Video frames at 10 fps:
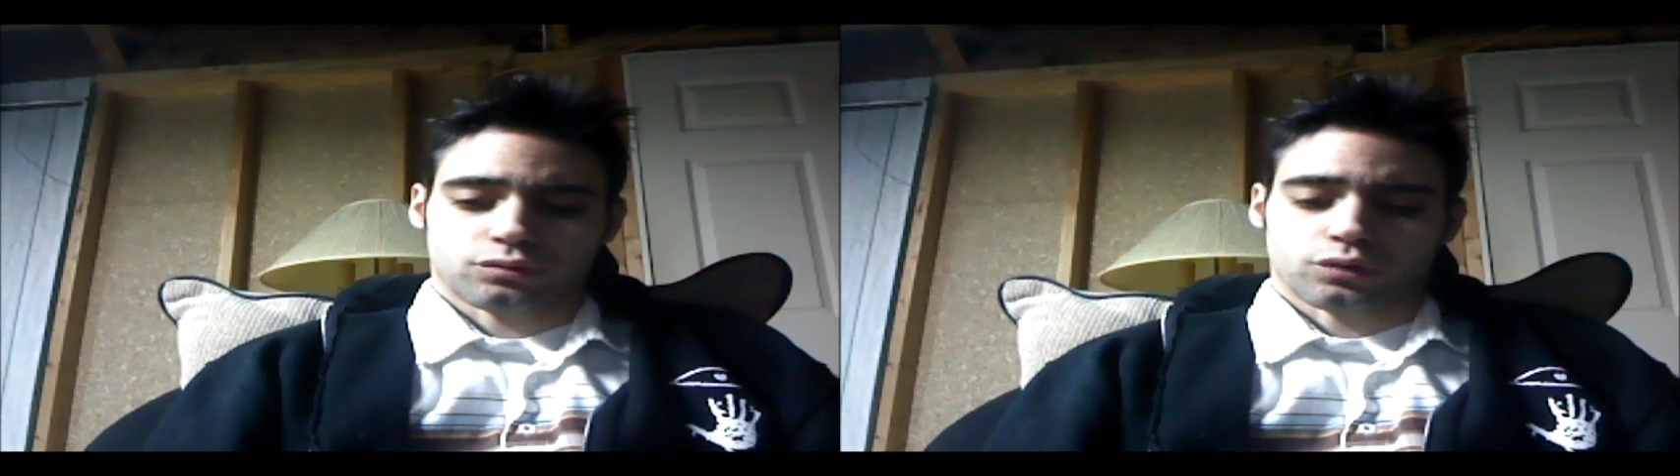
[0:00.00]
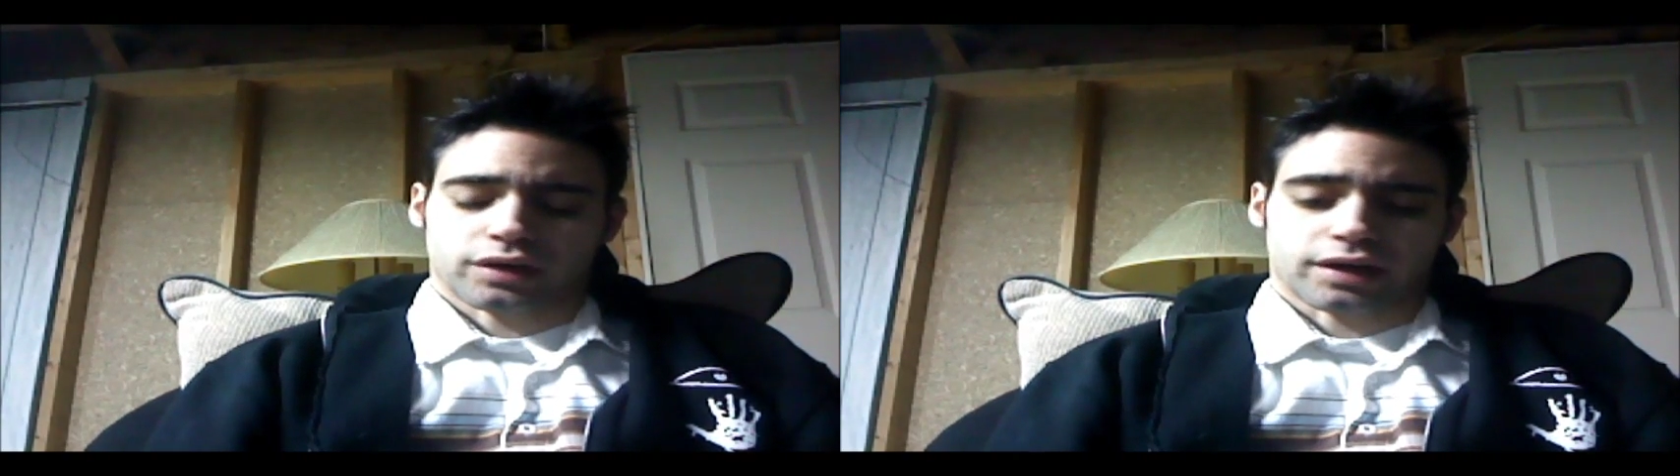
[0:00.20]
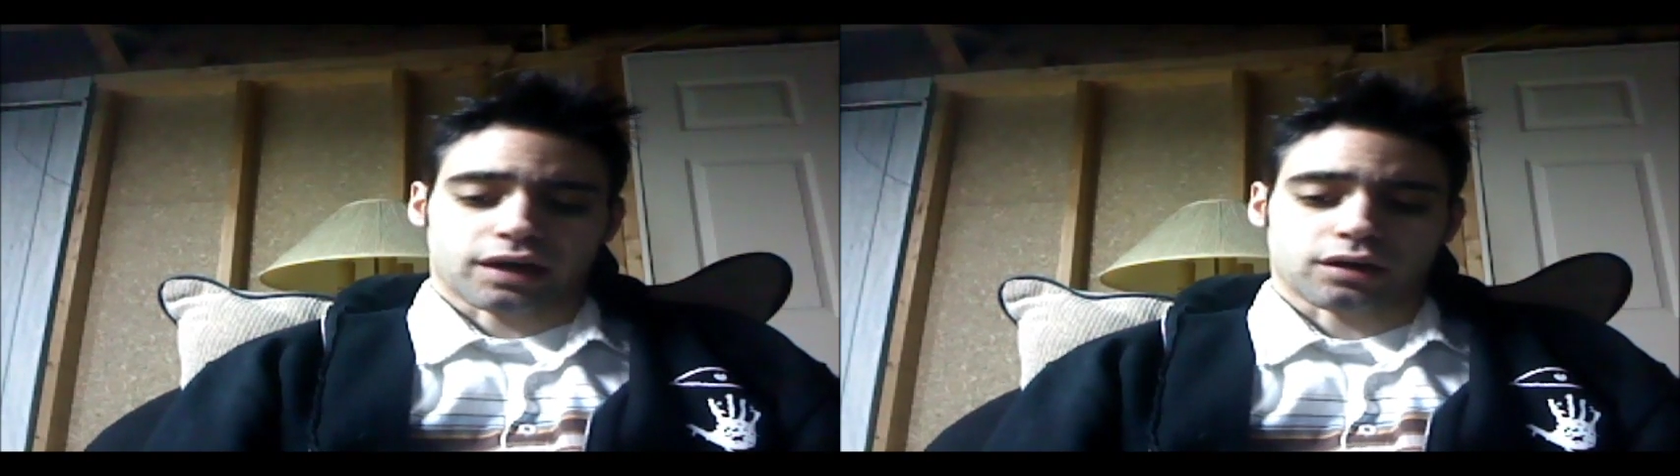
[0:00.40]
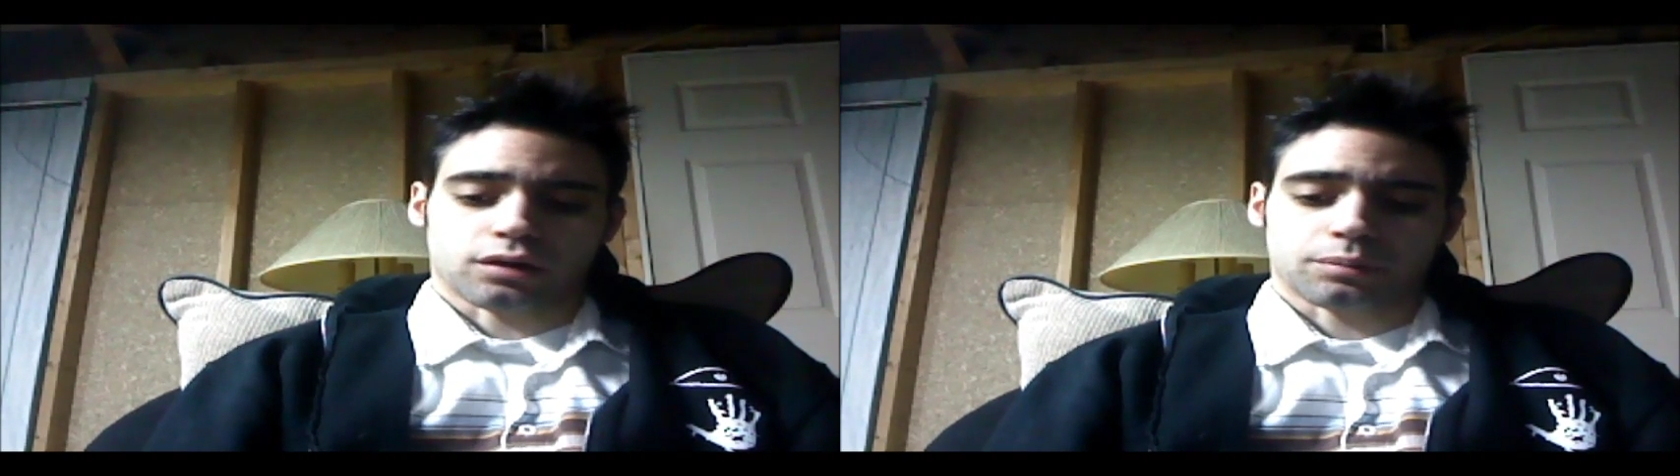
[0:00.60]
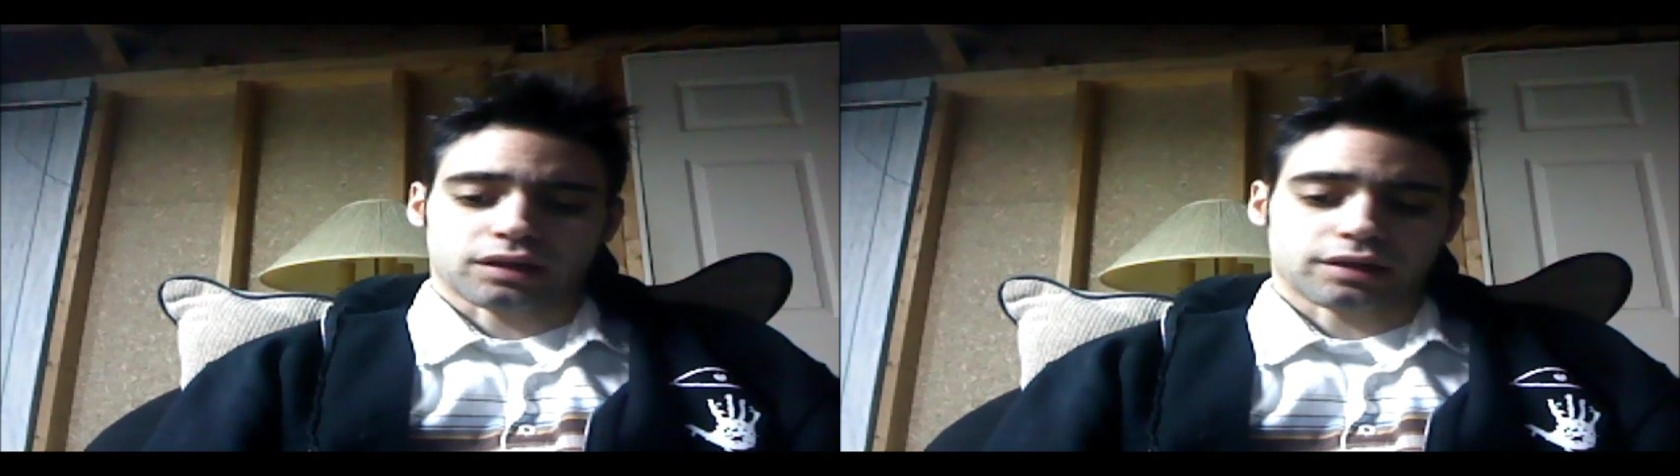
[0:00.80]
When I got
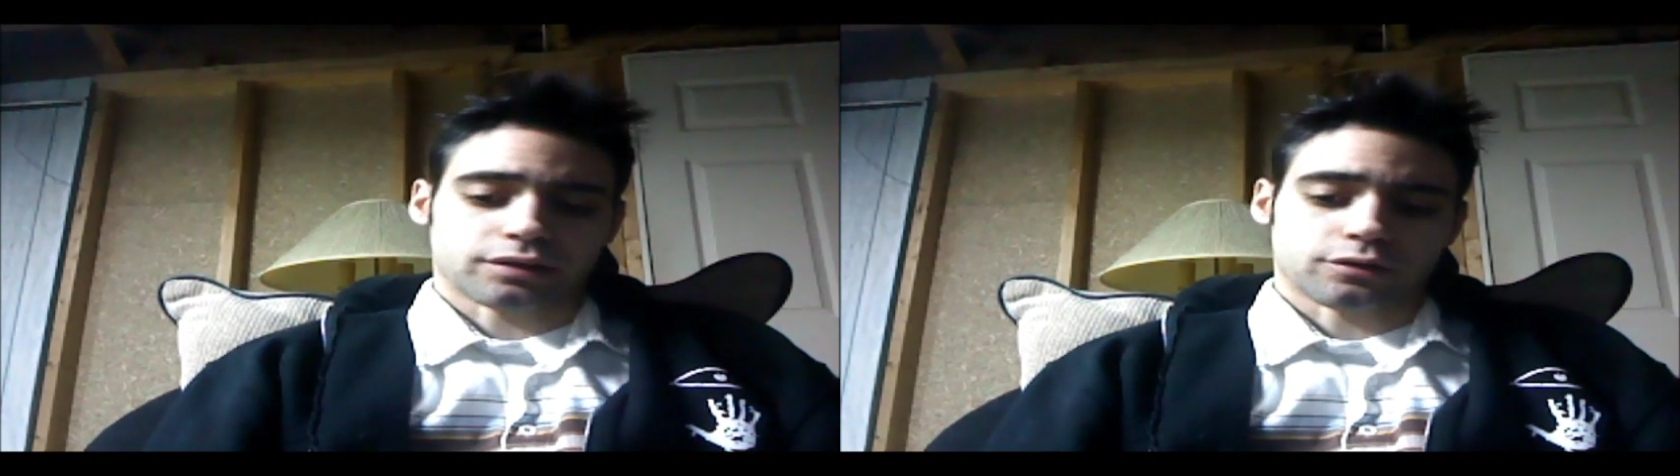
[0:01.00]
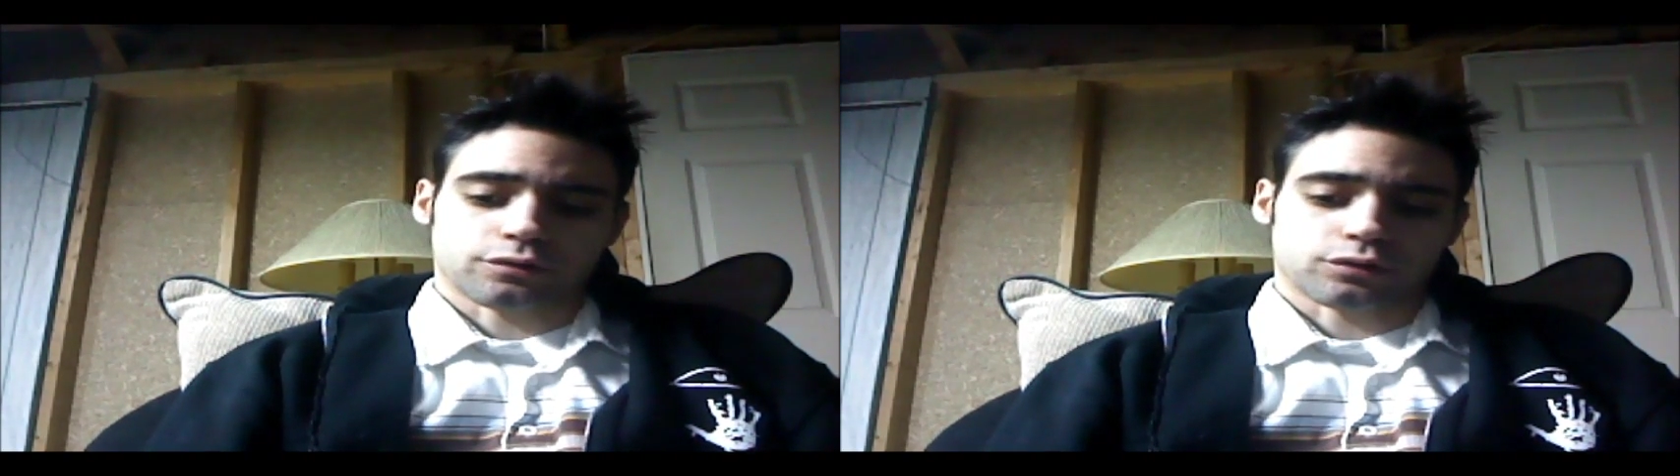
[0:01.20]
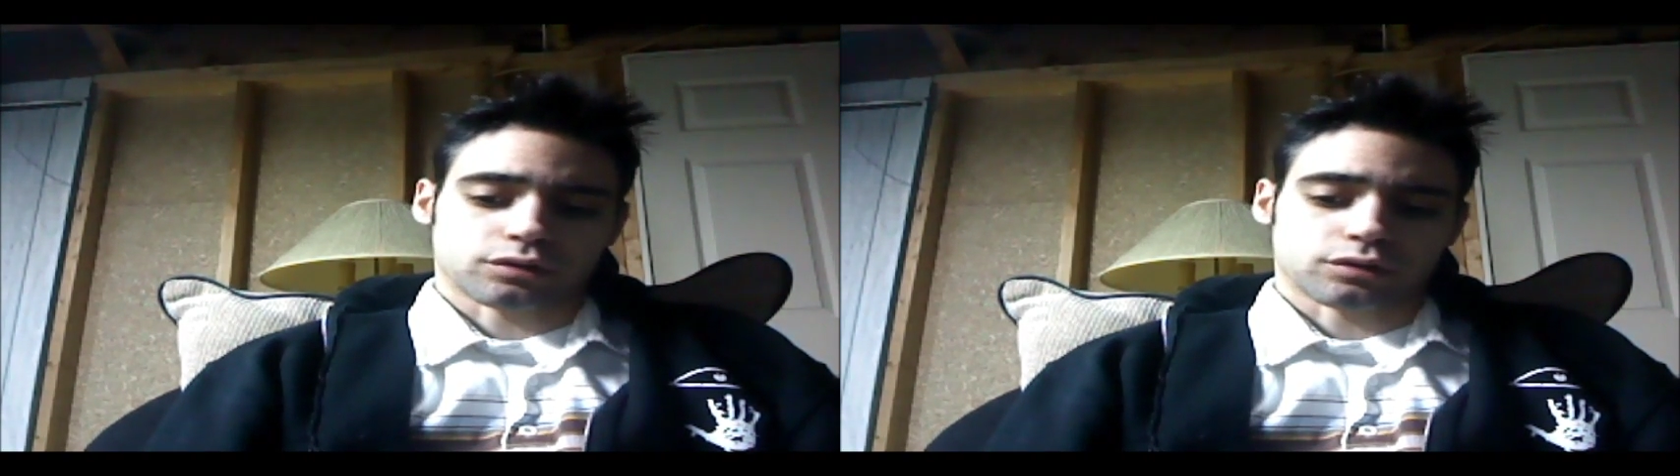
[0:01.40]
up, I laid there for